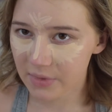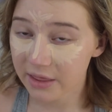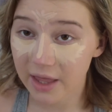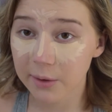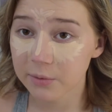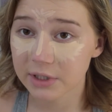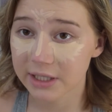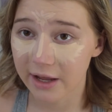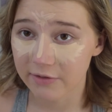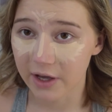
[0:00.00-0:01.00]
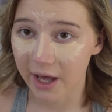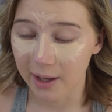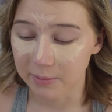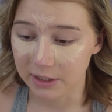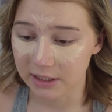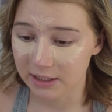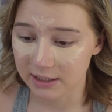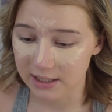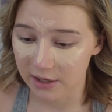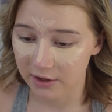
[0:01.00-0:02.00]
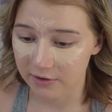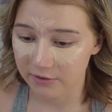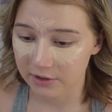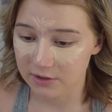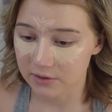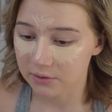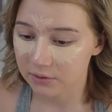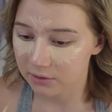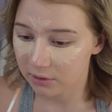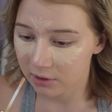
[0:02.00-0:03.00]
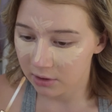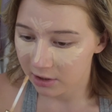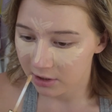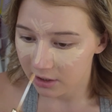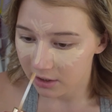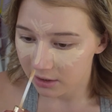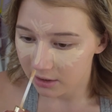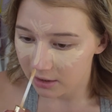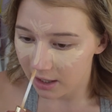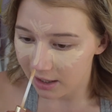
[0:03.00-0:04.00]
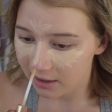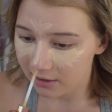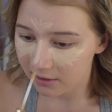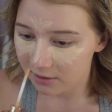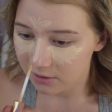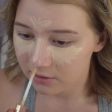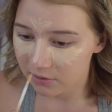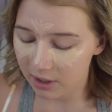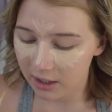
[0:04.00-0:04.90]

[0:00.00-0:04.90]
that would never happen in a South African school. Like, you